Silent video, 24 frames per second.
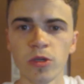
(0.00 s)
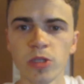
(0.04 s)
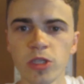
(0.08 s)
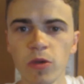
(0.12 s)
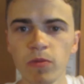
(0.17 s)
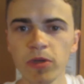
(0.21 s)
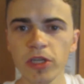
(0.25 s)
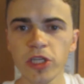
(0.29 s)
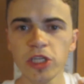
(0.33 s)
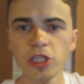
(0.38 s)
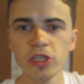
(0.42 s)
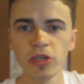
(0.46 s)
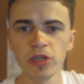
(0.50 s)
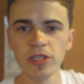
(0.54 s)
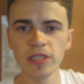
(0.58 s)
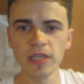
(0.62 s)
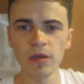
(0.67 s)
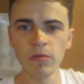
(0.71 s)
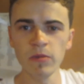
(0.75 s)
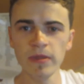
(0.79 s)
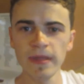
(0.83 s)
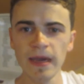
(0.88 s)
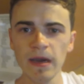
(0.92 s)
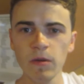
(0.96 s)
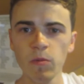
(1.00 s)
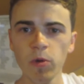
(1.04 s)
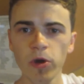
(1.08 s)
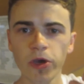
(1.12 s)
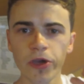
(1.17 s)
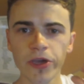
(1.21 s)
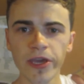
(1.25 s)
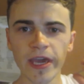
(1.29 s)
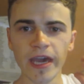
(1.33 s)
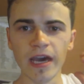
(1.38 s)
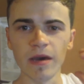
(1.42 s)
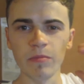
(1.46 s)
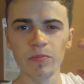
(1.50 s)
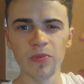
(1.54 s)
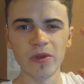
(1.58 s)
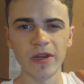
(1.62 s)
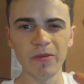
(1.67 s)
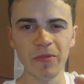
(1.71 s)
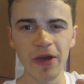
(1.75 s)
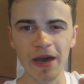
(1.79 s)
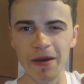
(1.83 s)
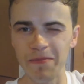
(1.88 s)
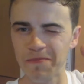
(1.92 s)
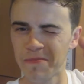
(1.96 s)
So we just got done with our workout, but
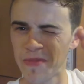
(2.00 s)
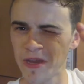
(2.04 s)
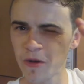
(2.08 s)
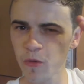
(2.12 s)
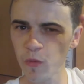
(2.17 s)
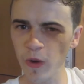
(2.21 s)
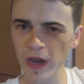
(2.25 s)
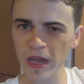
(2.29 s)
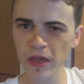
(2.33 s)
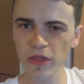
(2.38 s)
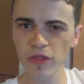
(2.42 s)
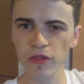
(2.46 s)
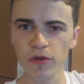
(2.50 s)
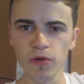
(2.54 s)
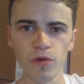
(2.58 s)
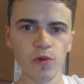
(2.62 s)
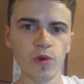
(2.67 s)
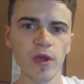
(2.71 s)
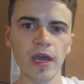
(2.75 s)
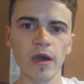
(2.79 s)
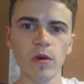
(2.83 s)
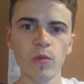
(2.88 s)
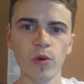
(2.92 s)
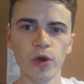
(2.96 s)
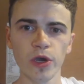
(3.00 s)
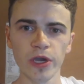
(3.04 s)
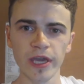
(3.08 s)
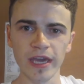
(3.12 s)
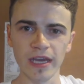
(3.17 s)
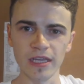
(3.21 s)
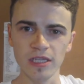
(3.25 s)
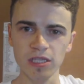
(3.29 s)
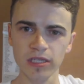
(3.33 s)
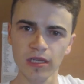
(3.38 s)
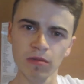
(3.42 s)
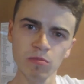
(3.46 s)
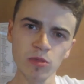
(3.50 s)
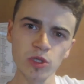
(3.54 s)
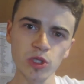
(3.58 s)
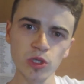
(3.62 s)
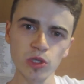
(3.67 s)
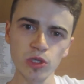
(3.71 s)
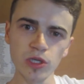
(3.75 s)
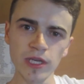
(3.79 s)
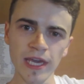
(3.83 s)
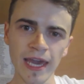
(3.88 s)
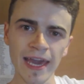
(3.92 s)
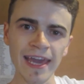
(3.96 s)
about midway through our workout, some
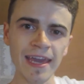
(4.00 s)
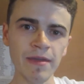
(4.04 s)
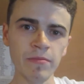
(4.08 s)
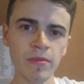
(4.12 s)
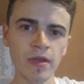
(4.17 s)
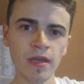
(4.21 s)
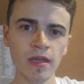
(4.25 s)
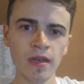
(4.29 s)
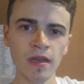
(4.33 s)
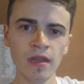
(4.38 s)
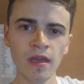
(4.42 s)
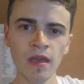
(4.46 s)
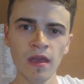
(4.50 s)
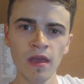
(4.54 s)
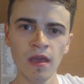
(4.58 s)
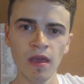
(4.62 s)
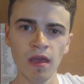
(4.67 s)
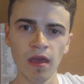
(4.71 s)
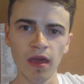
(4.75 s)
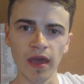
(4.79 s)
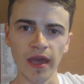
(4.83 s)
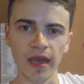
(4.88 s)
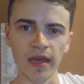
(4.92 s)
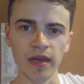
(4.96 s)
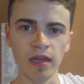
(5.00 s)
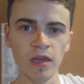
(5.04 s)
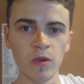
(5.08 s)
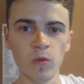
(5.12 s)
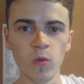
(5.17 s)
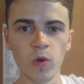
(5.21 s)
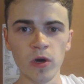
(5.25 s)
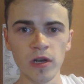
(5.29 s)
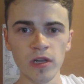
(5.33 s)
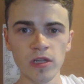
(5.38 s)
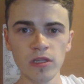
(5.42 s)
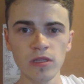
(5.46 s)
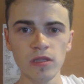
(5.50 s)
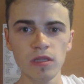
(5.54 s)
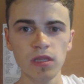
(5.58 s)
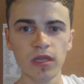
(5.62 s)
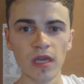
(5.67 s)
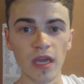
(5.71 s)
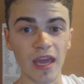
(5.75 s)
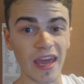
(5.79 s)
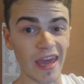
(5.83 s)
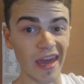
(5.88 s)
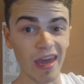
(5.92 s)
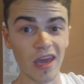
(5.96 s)
dude came in and he wanted
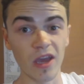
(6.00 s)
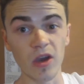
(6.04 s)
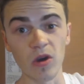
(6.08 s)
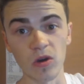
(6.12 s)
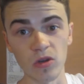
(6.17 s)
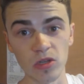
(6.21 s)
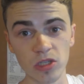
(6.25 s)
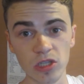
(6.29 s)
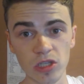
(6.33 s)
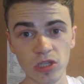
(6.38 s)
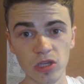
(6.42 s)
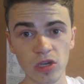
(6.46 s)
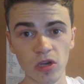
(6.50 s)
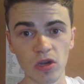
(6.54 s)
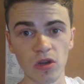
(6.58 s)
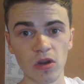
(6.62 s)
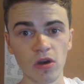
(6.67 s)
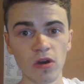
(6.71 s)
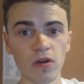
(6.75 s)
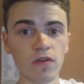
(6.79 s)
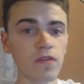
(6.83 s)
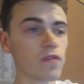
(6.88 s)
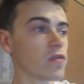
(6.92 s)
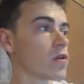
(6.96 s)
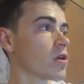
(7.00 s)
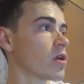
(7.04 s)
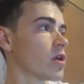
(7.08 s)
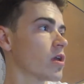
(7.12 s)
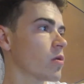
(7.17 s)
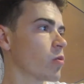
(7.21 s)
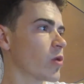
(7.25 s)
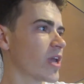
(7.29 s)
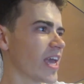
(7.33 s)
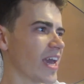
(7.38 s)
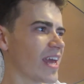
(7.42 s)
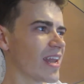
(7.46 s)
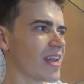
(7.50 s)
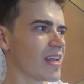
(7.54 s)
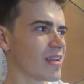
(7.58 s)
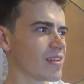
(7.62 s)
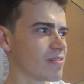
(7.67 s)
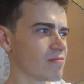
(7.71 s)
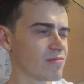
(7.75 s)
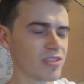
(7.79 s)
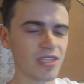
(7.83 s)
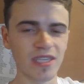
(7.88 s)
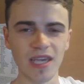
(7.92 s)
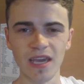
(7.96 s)
the aircon to turn off. We had
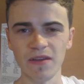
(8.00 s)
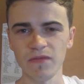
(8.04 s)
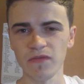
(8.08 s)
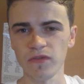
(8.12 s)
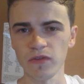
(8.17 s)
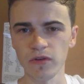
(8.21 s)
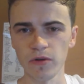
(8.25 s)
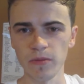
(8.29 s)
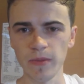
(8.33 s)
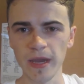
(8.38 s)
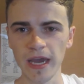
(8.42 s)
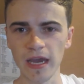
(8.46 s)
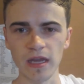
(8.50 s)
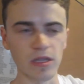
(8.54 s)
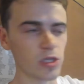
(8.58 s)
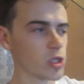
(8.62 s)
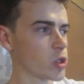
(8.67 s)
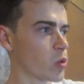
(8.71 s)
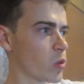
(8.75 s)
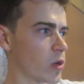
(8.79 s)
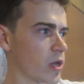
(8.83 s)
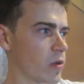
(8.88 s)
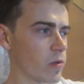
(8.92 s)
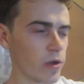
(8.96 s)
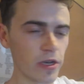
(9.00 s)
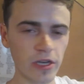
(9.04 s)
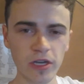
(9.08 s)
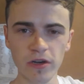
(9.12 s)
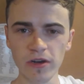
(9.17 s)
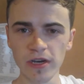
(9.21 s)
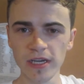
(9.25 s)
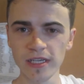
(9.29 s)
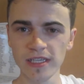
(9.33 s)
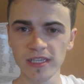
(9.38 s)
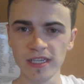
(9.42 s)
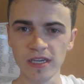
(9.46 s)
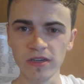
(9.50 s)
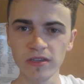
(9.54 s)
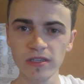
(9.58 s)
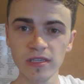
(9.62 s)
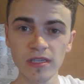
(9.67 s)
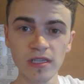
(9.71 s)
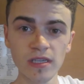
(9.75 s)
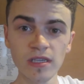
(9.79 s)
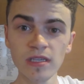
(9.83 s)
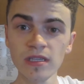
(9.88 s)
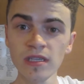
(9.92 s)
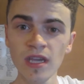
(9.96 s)
it set for about 21 degrees
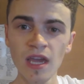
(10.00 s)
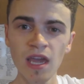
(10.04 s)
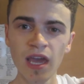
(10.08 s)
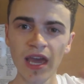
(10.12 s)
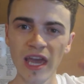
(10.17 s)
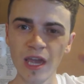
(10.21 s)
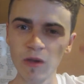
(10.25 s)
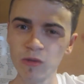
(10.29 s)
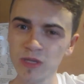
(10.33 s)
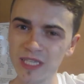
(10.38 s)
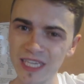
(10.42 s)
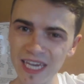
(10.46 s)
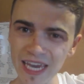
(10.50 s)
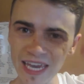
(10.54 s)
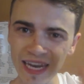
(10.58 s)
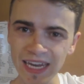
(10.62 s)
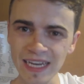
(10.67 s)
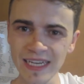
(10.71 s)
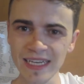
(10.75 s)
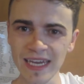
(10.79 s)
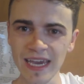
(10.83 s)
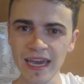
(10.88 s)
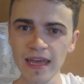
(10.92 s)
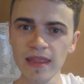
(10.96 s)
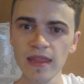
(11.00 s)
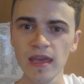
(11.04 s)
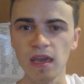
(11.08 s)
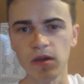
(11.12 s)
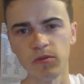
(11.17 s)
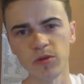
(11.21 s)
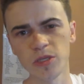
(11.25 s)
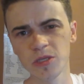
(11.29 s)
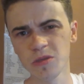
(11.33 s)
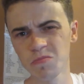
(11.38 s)
Celsius. It was getting down there.